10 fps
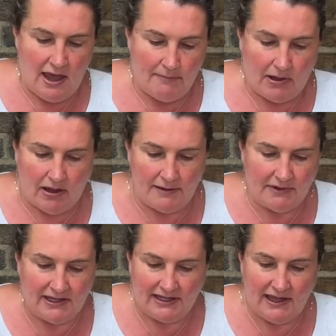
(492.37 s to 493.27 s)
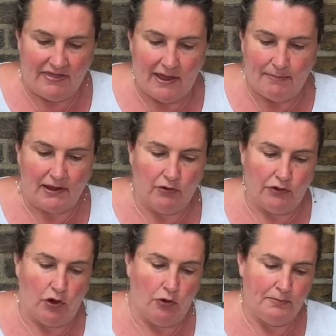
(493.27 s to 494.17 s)
But I'm going to get that back on the
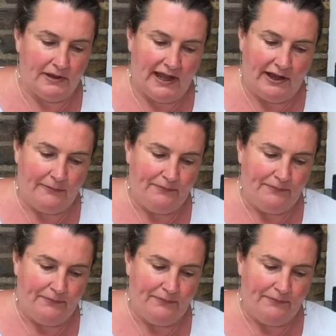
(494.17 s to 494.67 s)
hob now